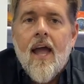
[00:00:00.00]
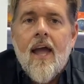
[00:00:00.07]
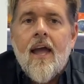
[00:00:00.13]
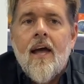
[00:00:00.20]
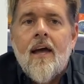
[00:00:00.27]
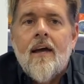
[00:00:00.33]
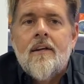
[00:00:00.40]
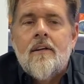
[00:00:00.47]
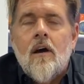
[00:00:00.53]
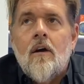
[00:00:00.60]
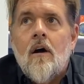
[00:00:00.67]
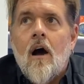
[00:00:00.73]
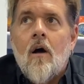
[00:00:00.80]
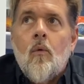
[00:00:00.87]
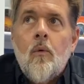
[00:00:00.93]
And
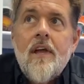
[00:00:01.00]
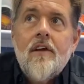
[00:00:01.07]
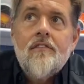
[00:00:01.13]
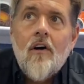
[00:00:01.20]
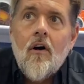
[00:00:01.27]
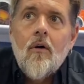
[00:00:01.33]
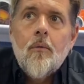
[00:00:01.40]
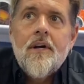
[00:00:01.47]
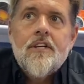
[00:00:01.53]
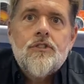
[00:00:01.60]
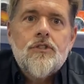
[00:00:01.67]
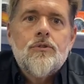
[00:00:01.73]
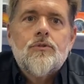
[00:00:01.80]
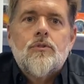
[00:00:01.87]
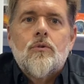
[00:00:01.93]
we've
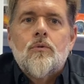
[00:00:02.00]
always used